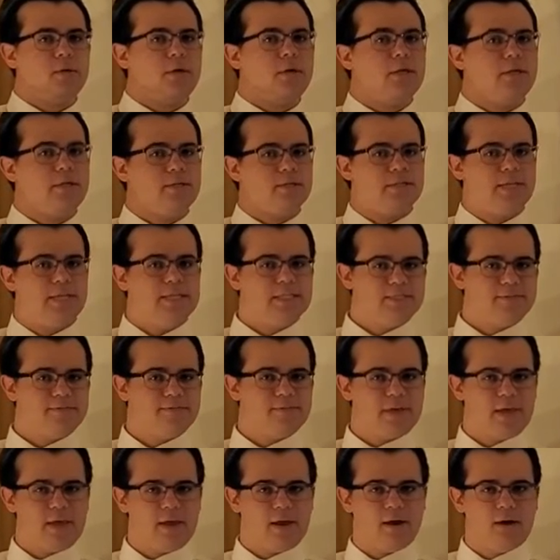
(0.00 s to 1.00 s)
in intensive
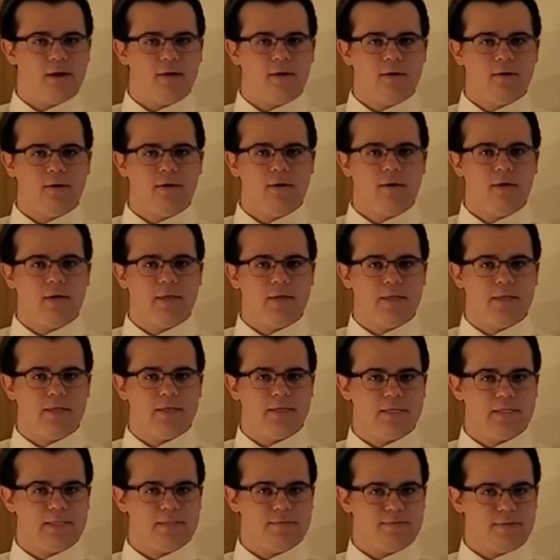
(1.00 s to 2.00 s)
care, in the
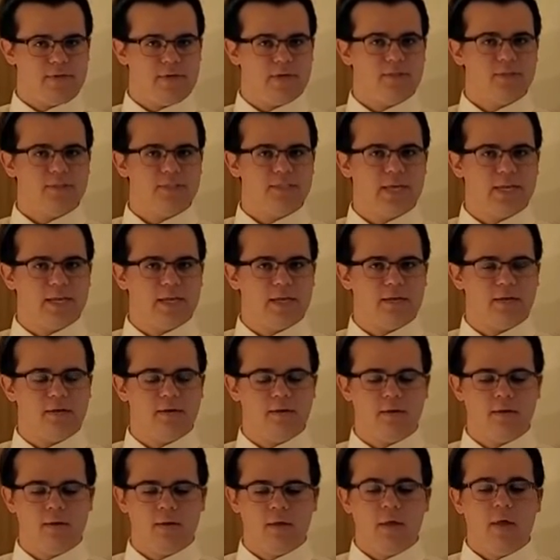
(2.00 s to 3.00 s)
intensive care setting,
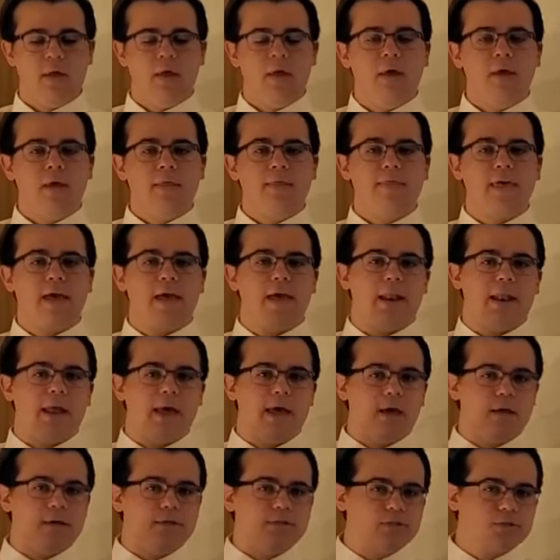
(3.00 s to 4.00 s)
that
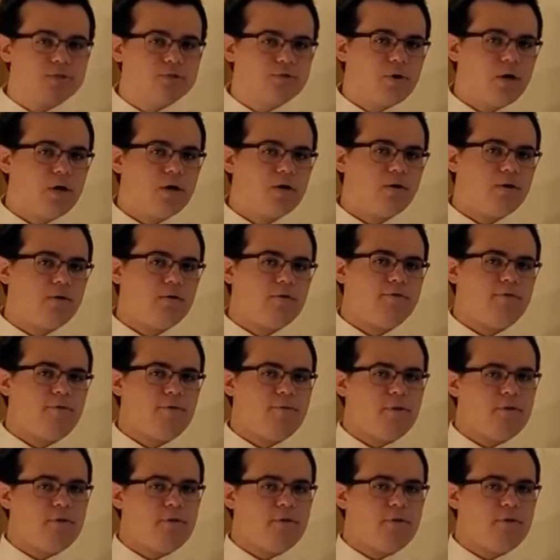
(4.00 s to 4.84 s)
struggle from